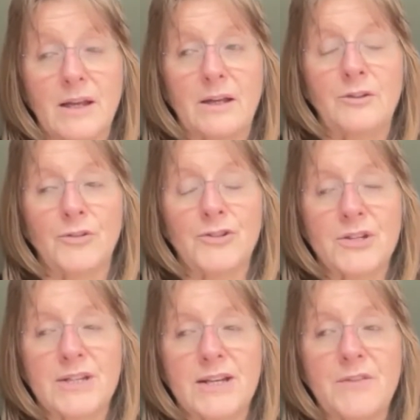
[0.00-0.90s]
and not
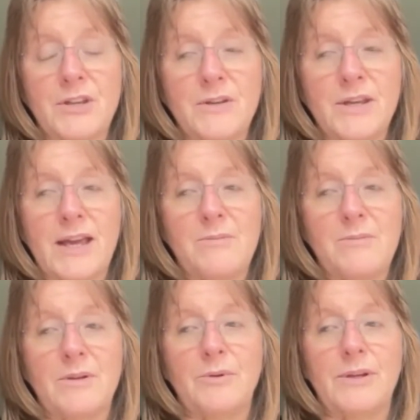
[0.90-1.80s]
just in the UK,
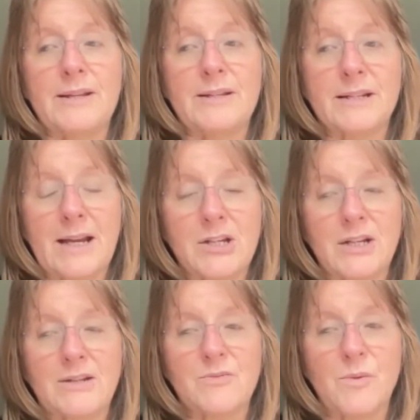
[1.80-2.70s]
but
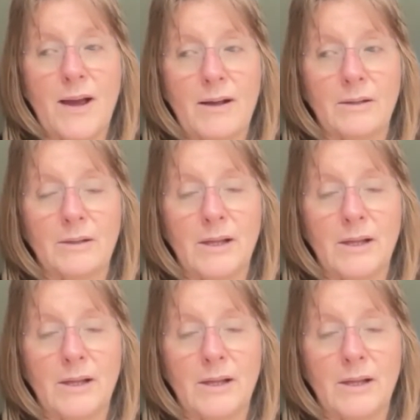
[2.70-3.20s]
internationally as well.